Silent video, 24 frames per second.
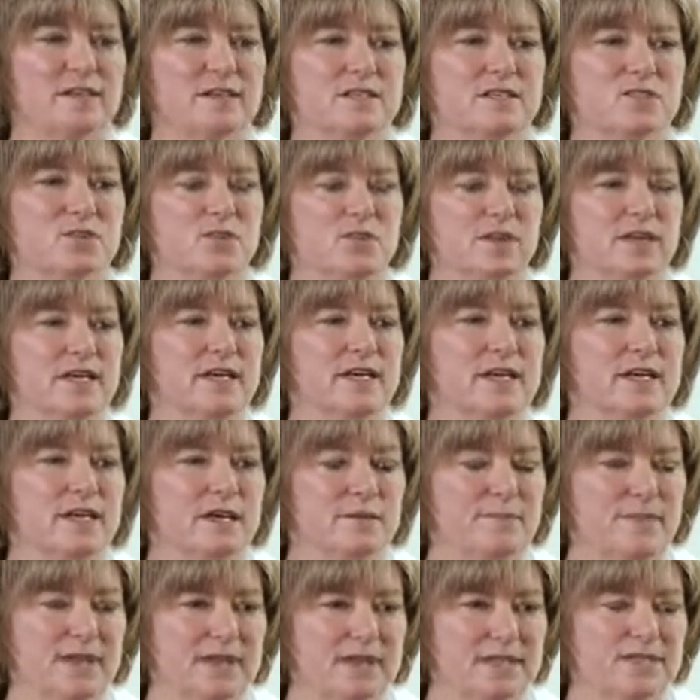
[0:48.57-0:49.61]
So they get a
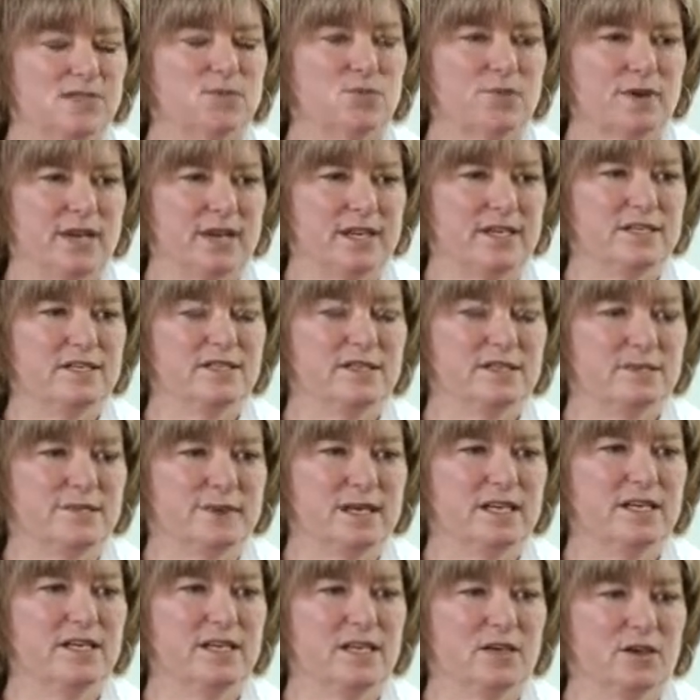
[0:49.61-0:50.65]
base rate
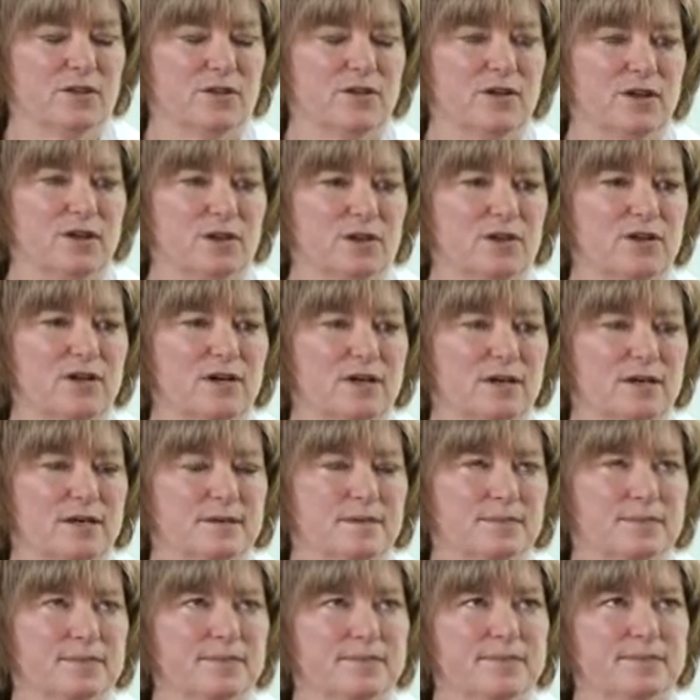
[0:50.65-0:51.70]
depending on their
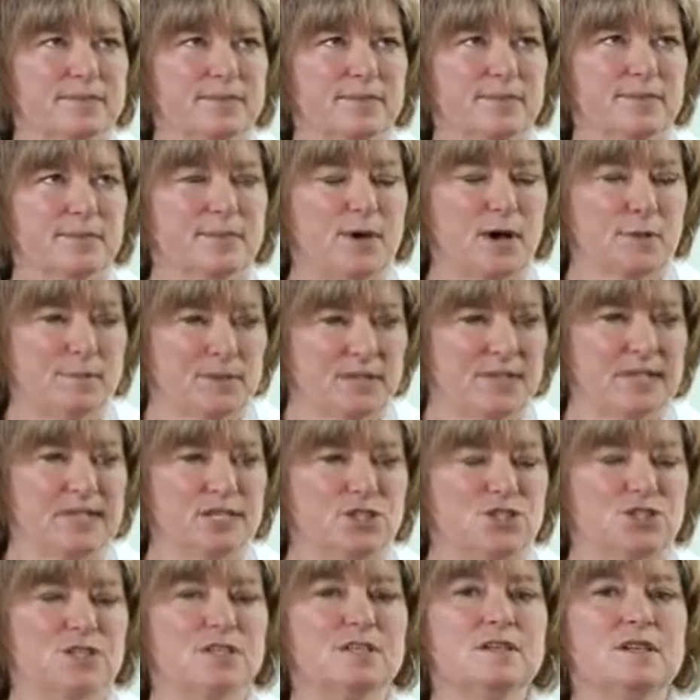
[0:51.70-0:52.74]

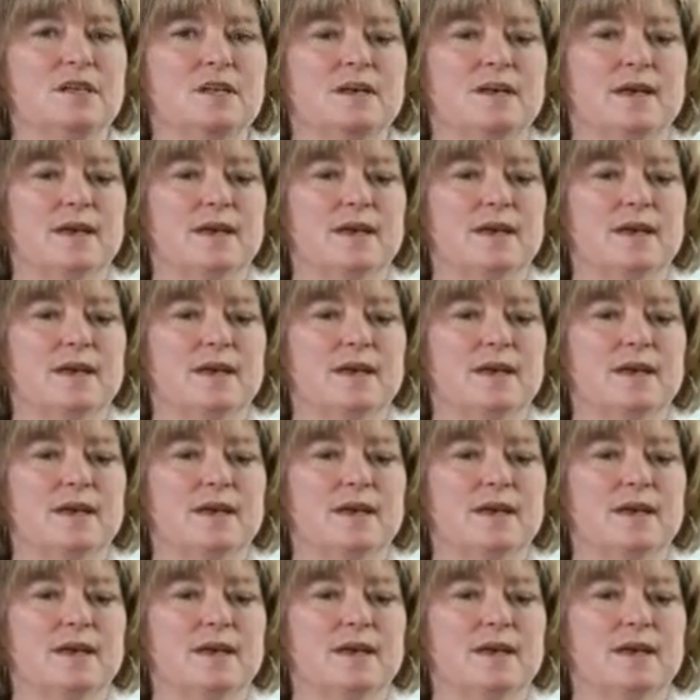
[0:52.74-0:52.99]
population.